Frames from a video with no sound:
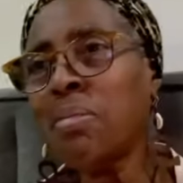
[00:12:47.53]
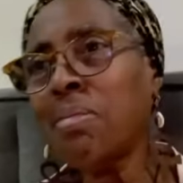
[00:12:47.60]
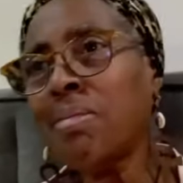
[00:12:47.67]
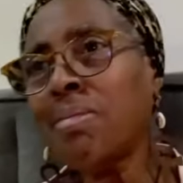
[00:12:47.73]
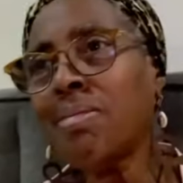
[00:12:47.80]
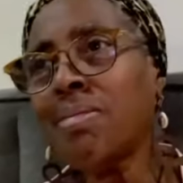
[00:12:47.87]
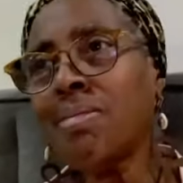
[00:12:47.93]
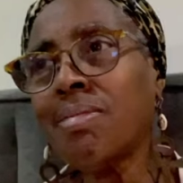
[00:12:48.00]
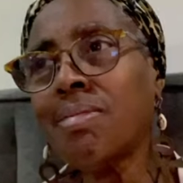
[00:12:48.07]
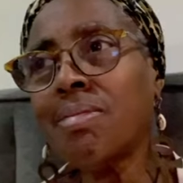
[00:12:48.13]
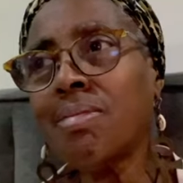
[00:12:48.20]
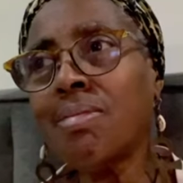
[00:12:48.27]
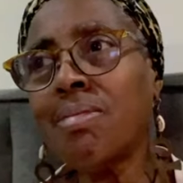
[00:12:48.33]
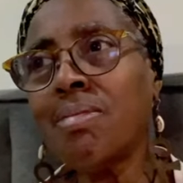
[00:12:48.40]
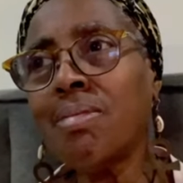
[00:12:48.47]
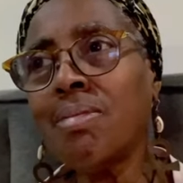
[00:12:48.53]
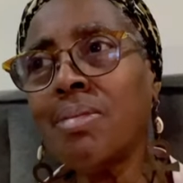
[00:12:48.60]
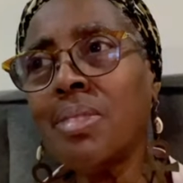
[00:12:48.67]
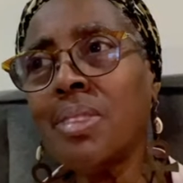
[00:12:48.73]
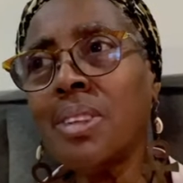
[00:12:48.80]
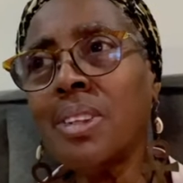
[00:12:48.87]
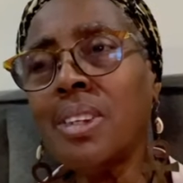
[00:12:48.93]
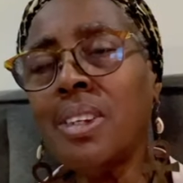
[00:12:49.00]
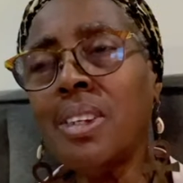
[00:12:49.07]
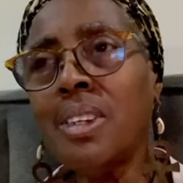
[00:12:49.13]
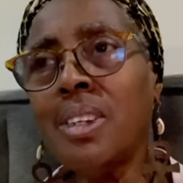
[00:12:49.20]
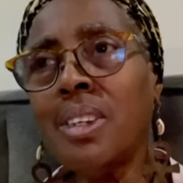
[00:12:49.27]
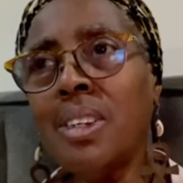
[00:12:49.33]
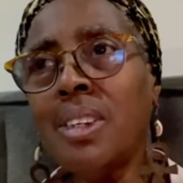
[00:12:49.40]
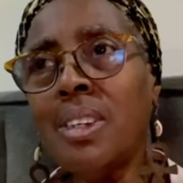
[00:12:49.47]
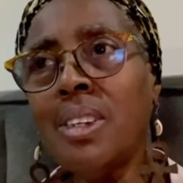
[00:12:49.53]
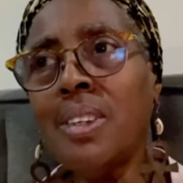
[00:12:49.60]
(silence)